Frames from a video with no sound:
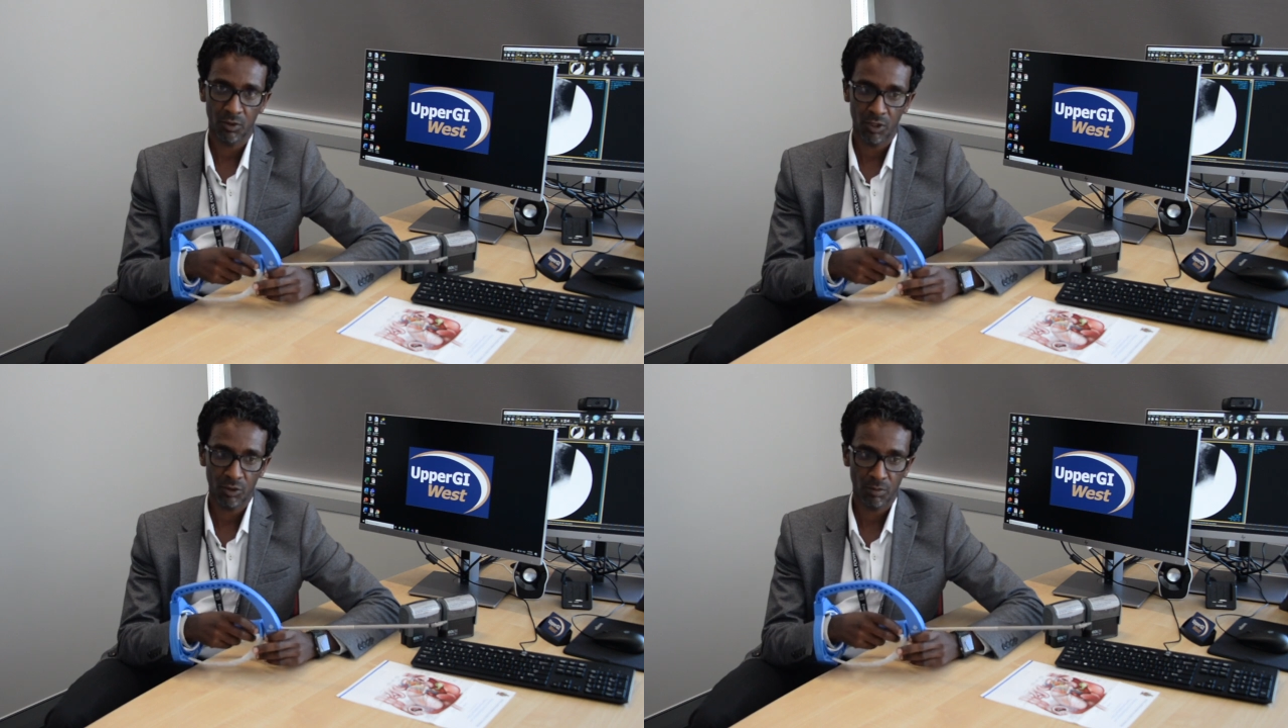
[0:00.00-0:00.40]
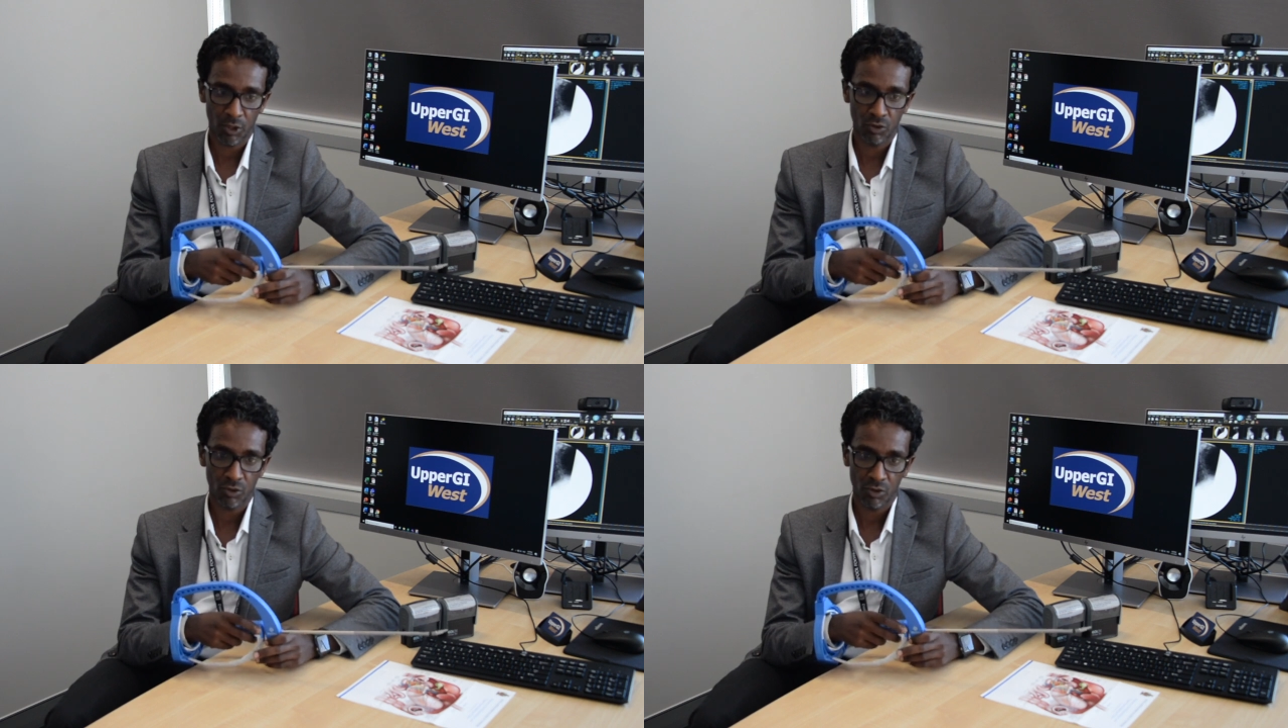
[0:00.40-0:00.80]
You need to make
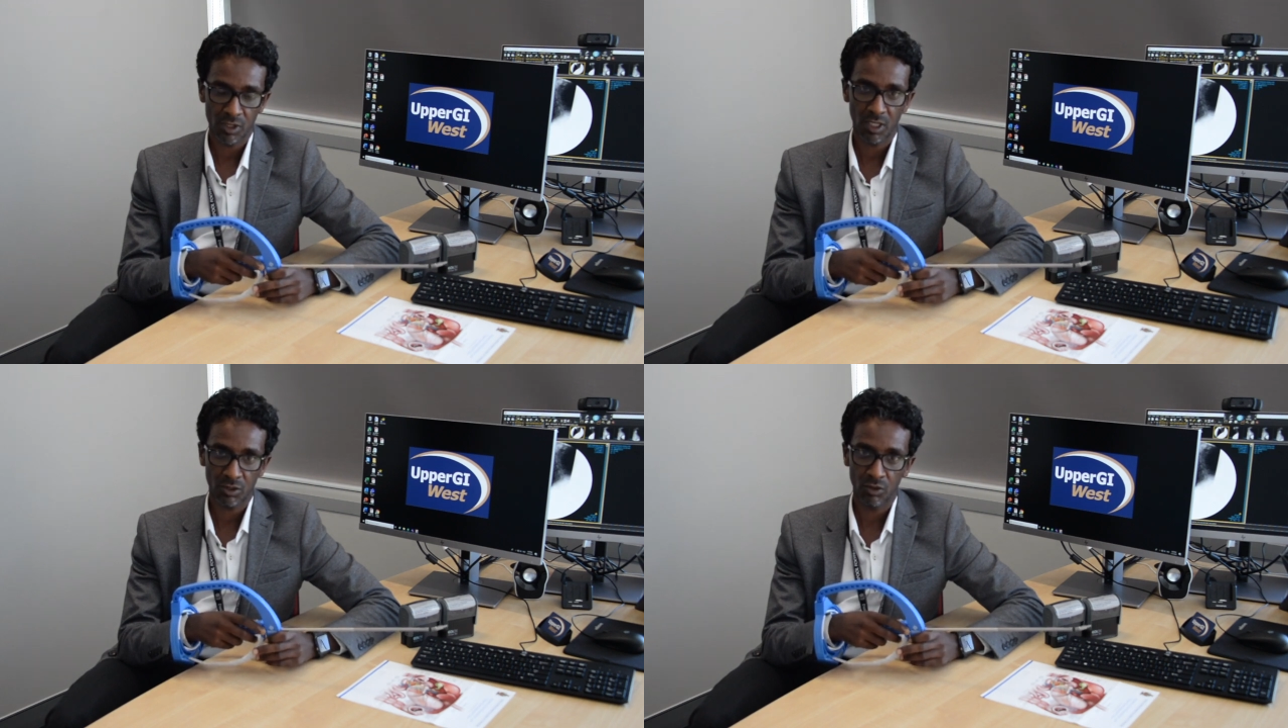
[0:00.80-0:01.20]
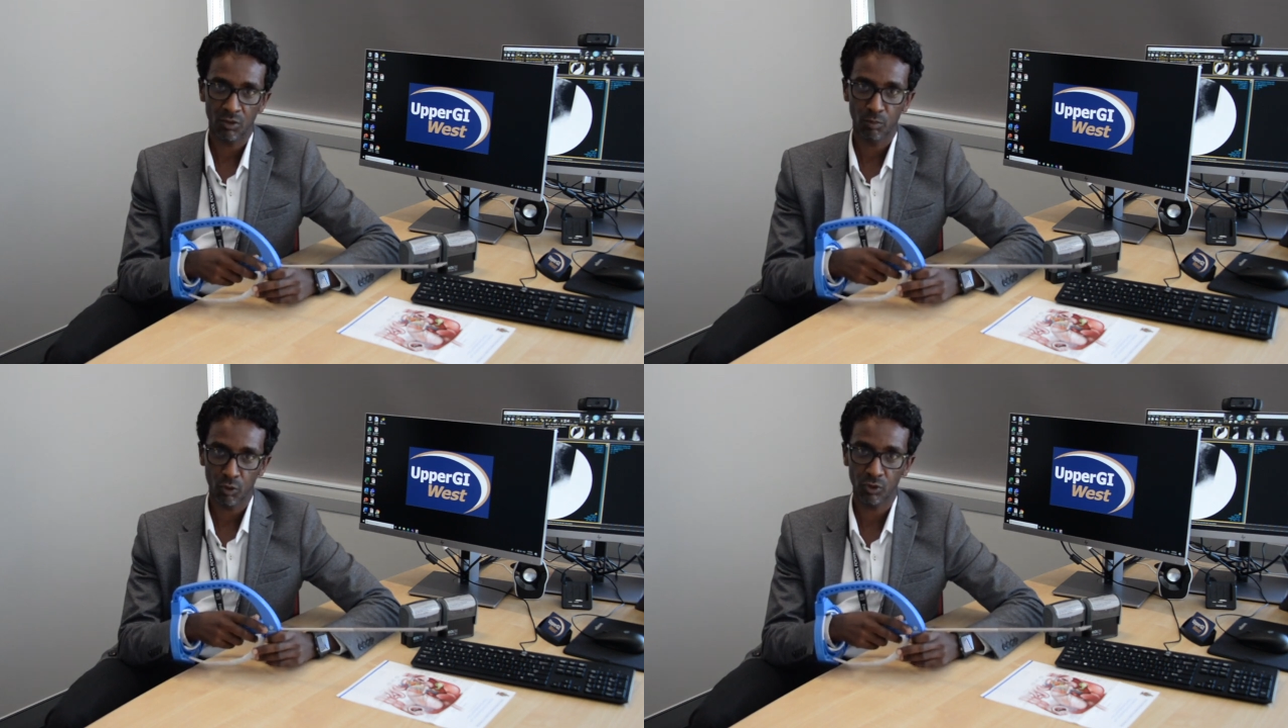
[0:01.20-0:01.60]
sure you set your
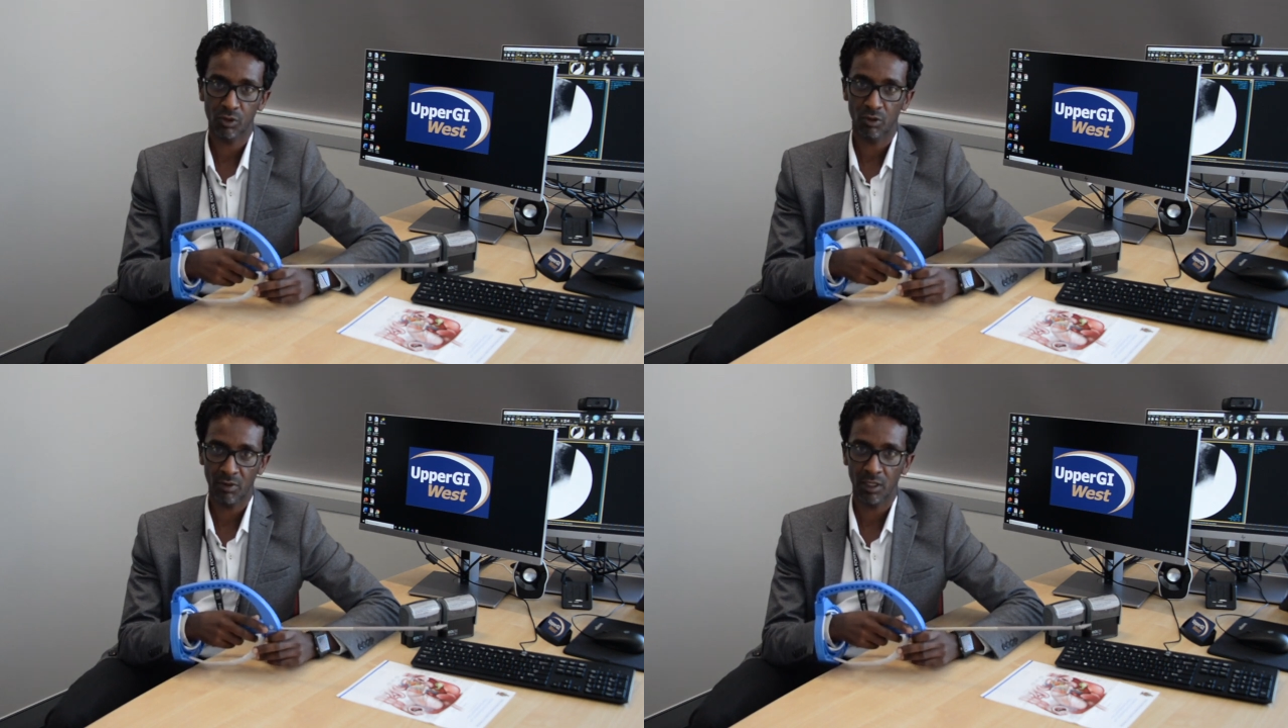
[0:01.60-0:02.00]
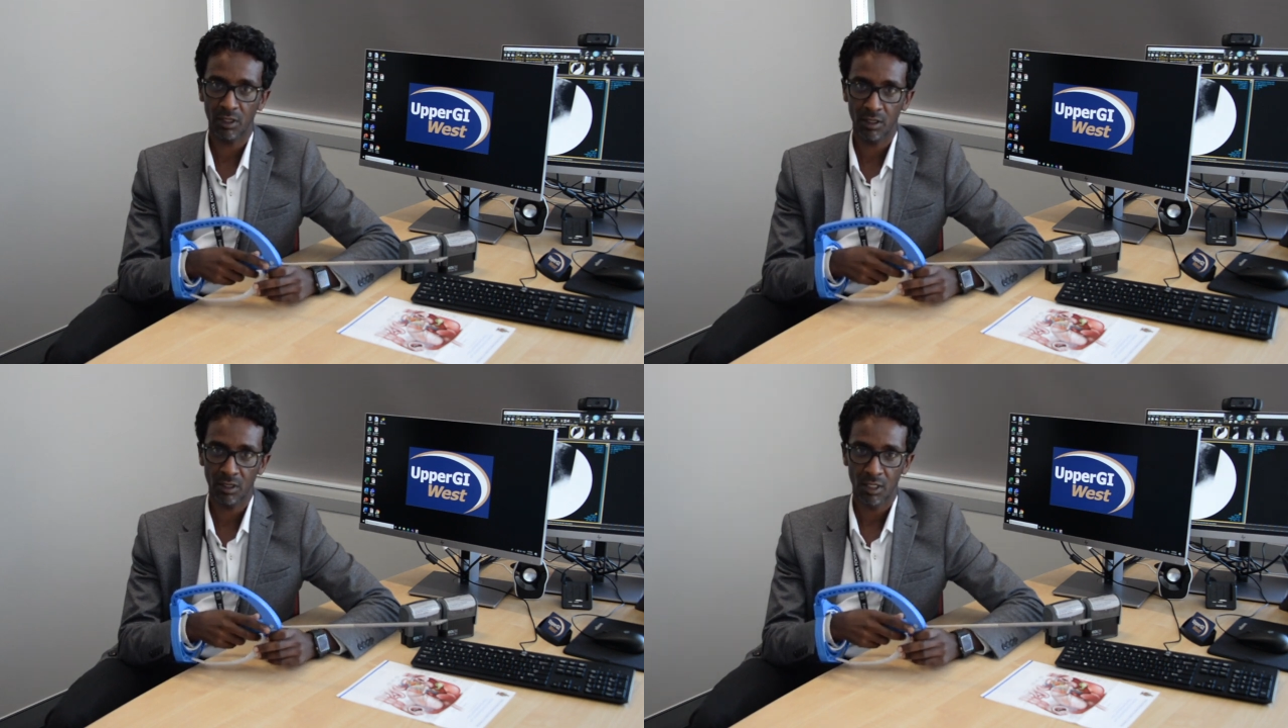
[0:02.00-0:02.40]
ports
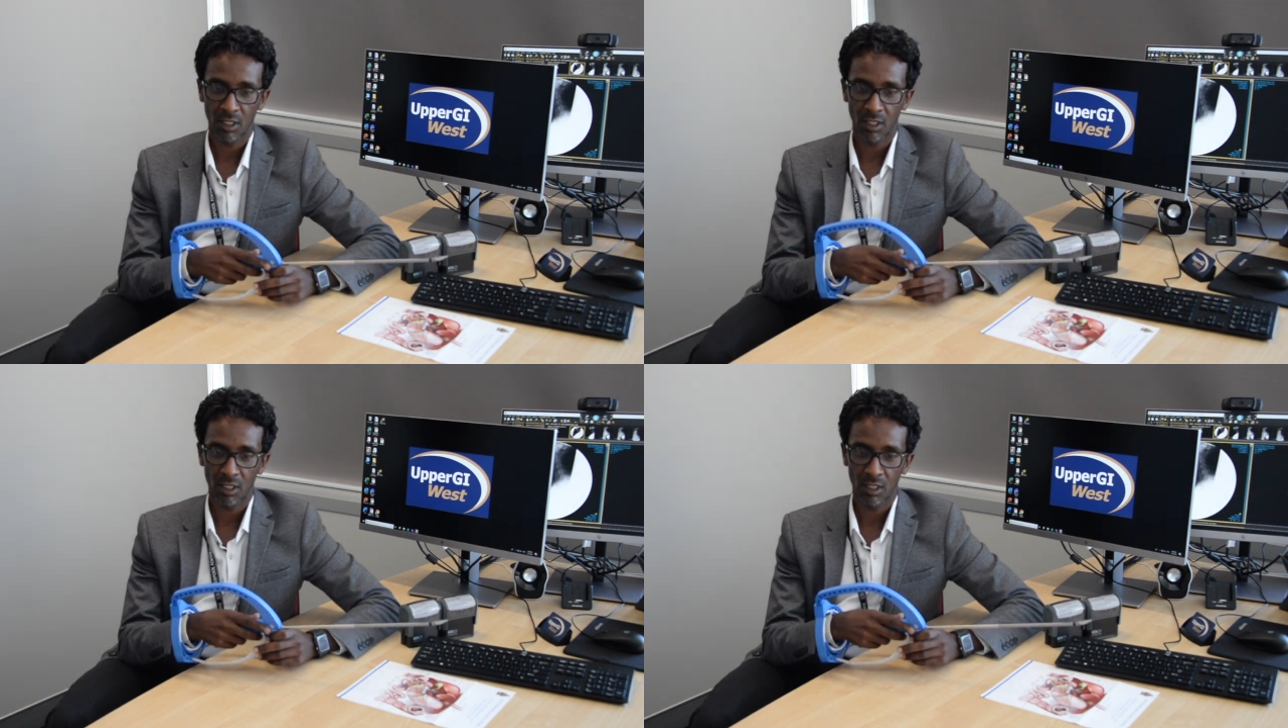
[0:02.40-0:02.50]
correctly.